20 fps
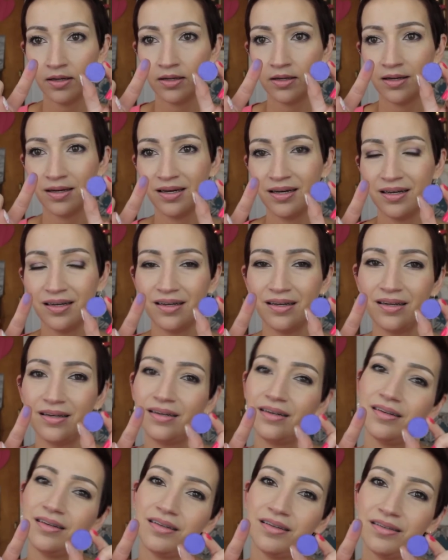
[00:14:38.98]

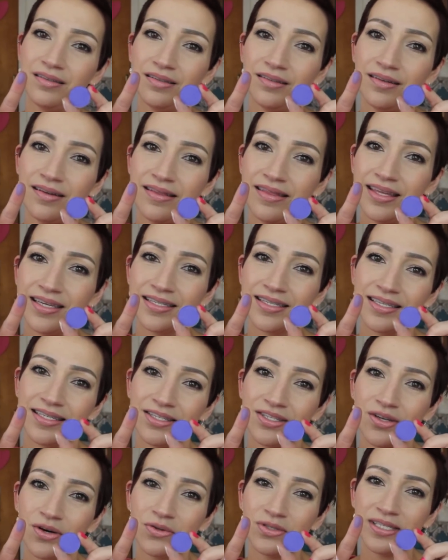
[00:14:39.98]
Huh, this is
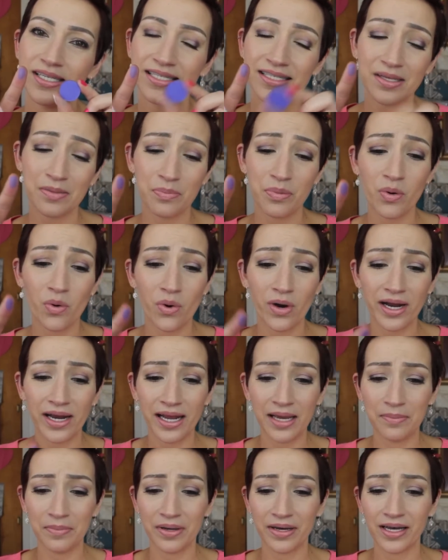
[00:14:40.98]
so
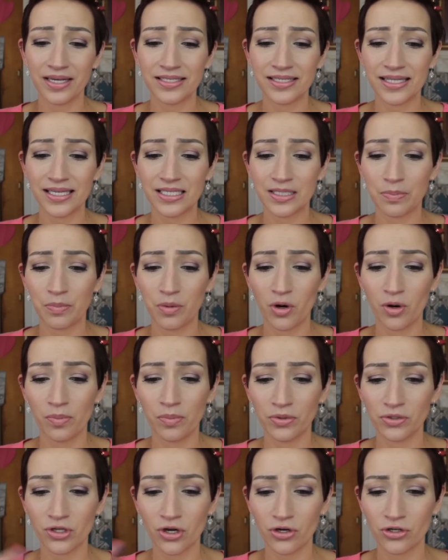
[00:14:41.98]
disappointing because these
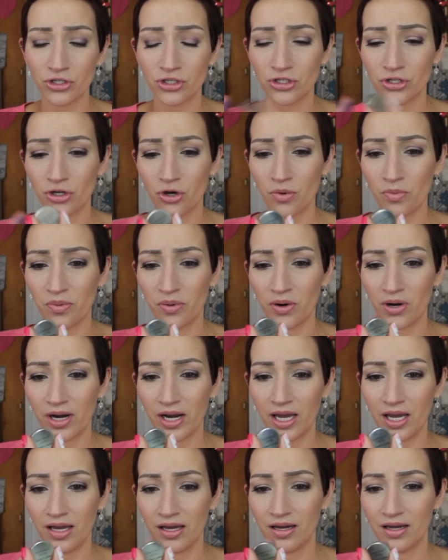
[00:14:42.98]
purples are so
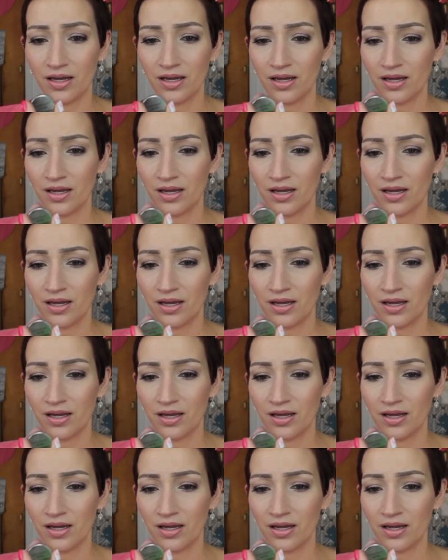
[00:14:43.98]
pretty.